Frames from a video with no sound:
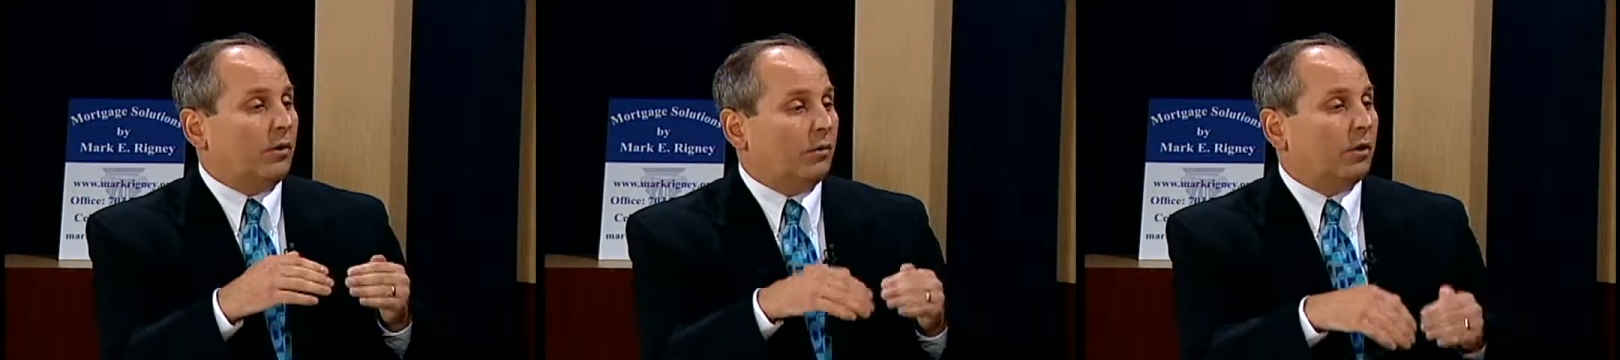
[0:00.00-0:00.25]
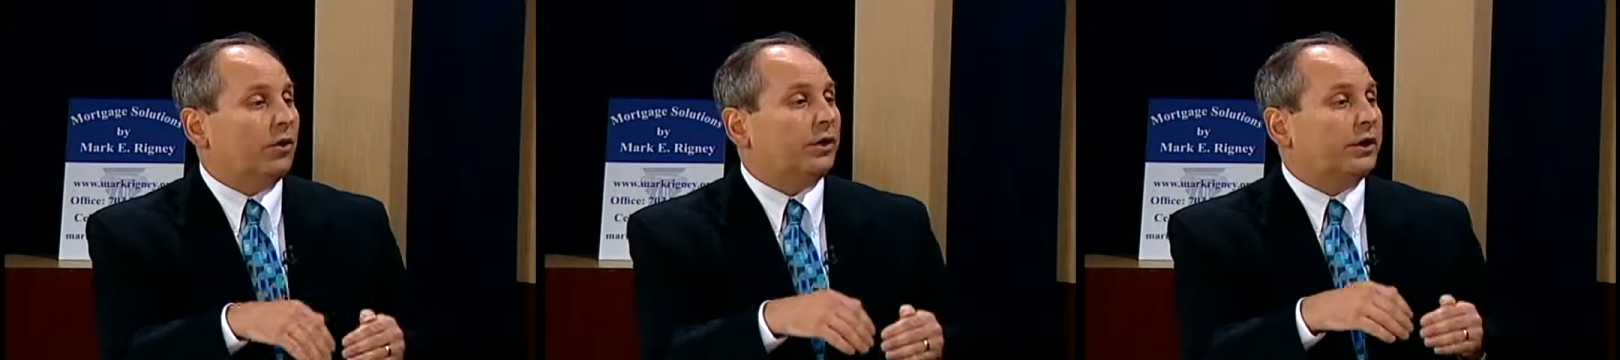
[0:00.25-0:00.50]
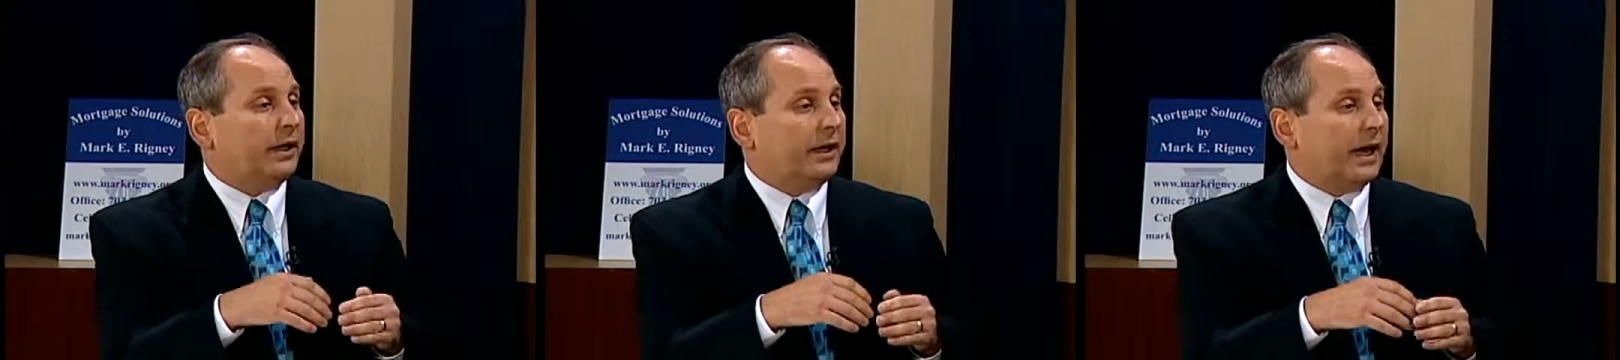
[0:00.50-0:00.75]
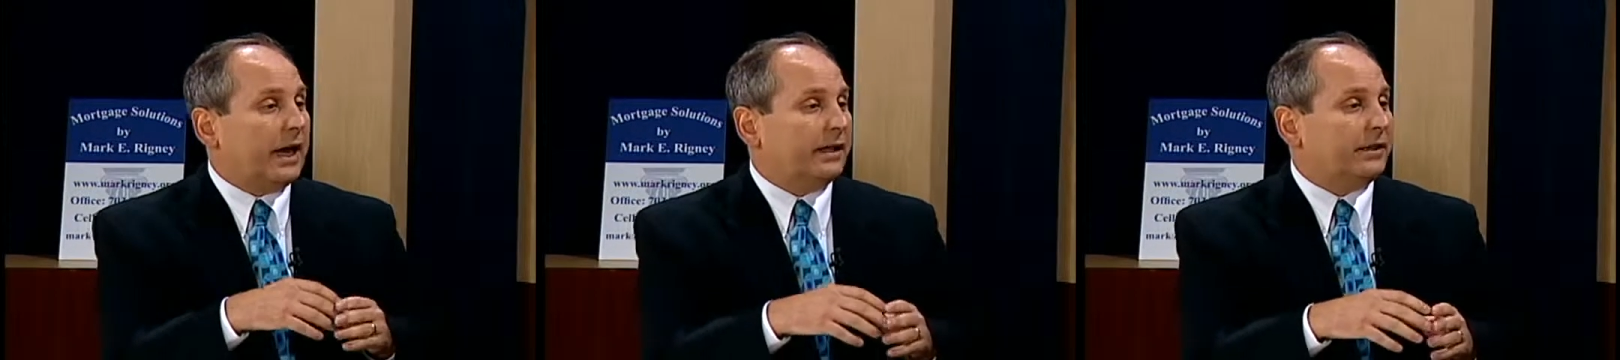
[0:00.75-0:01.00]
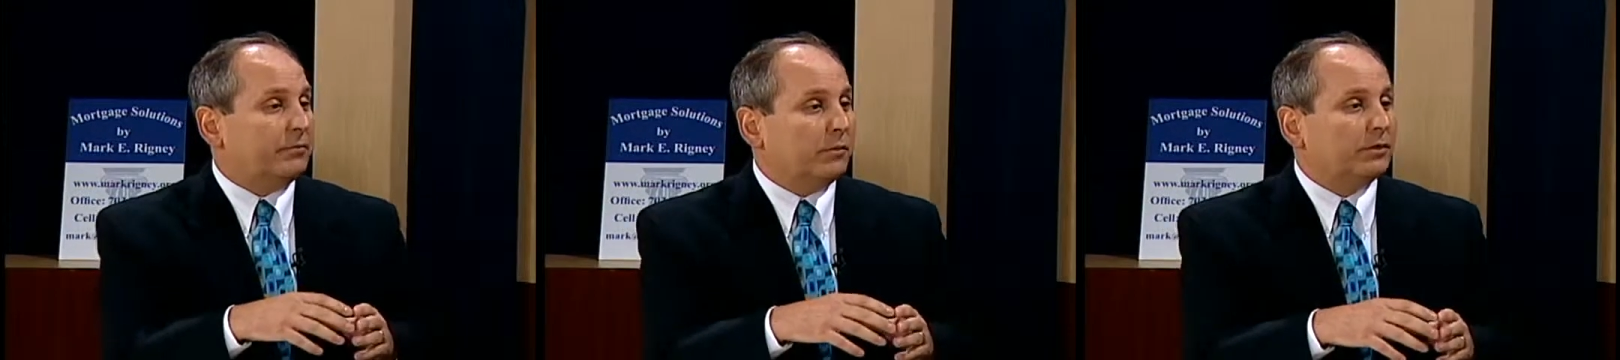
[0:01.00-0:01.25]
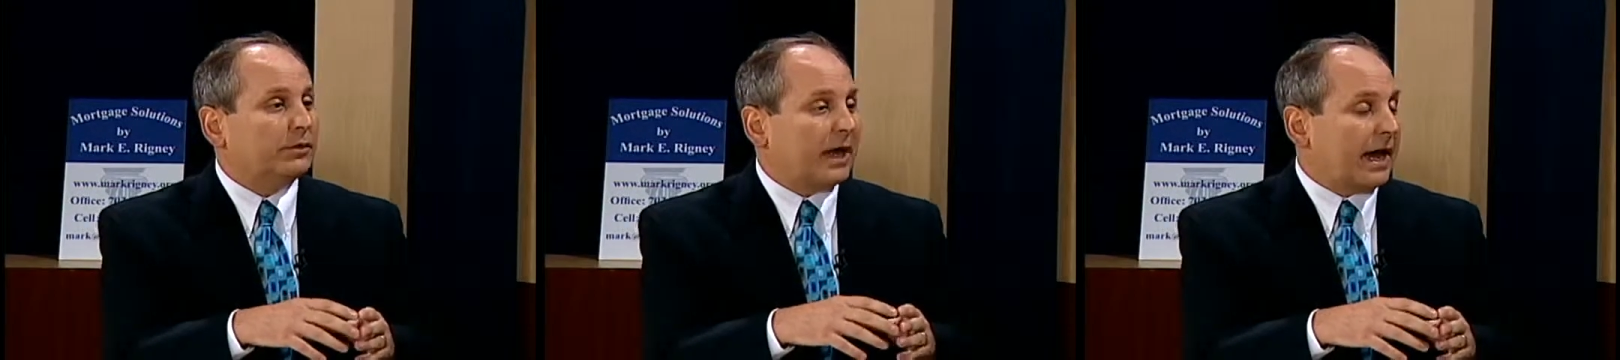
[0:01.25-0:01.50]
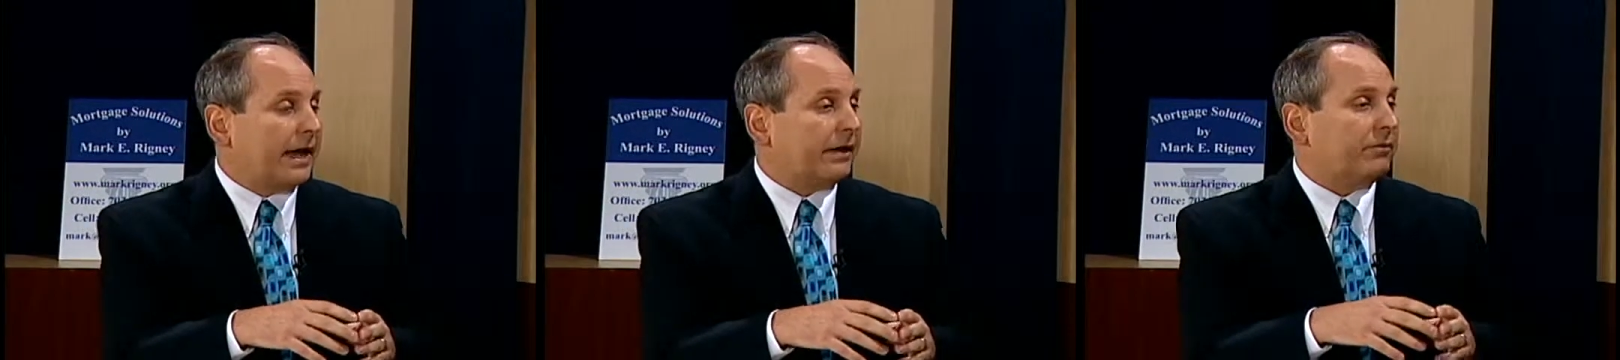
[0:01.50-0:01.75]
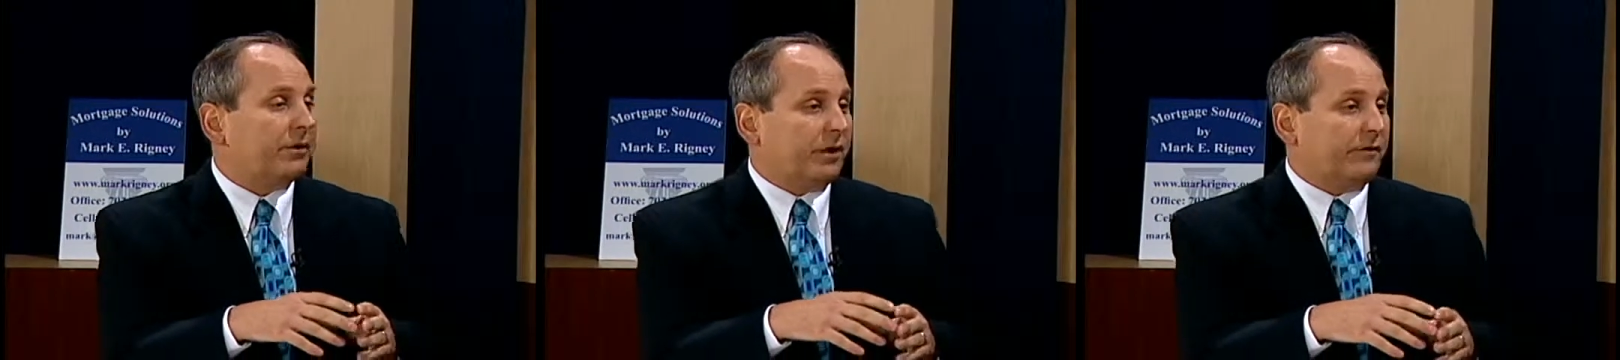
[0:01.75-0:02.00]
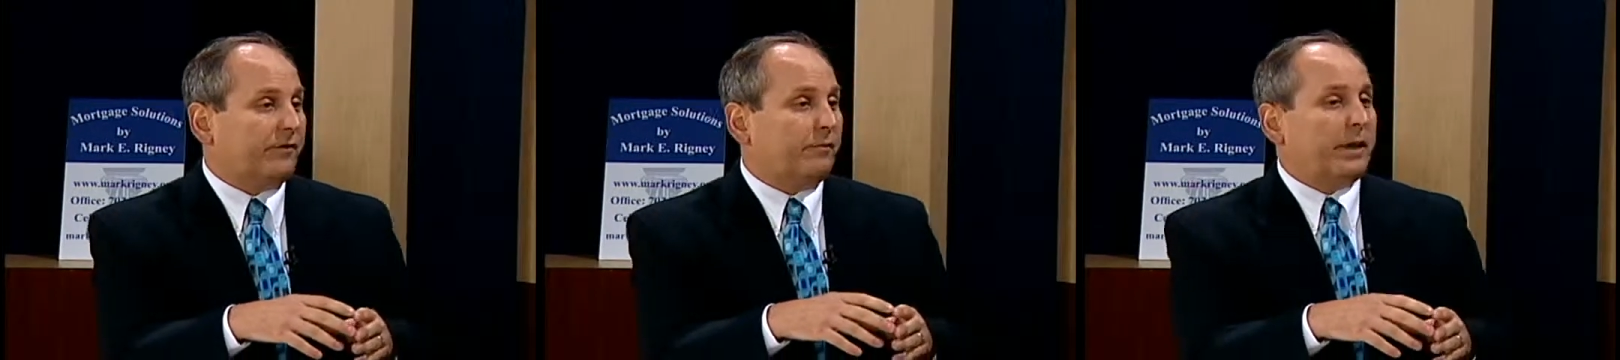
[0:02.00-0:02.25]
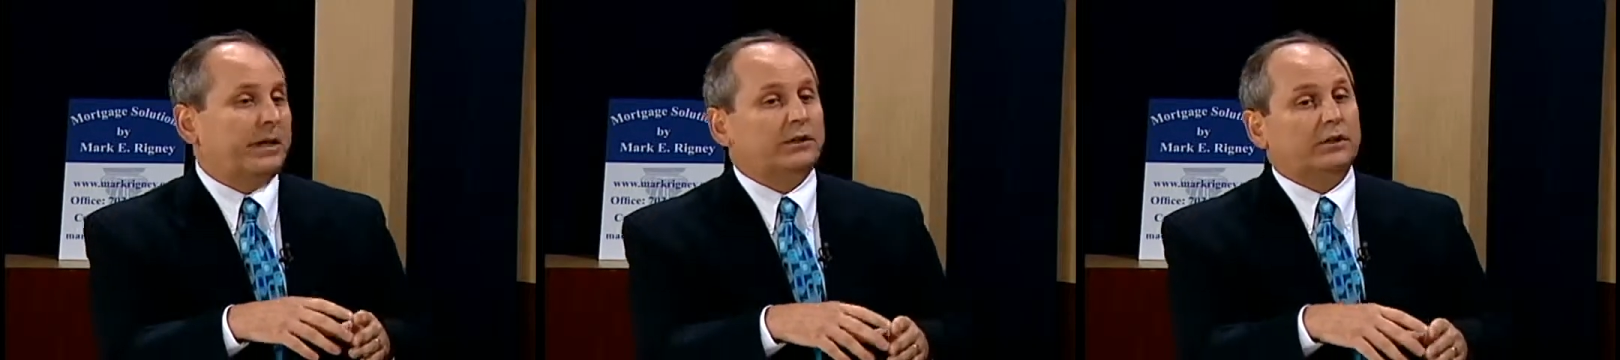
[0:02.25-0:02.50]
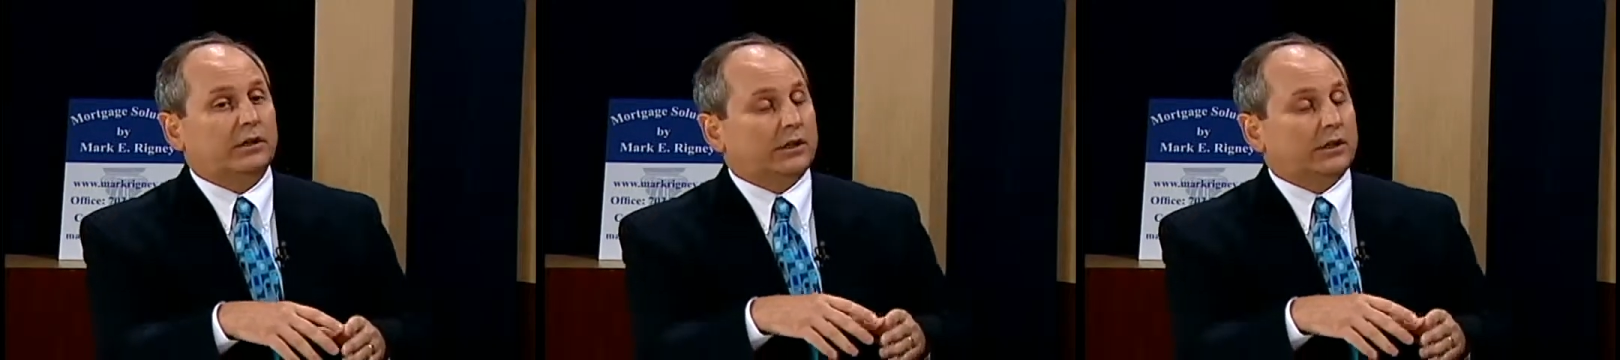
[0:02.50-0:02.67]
we're looking at the most accurate information,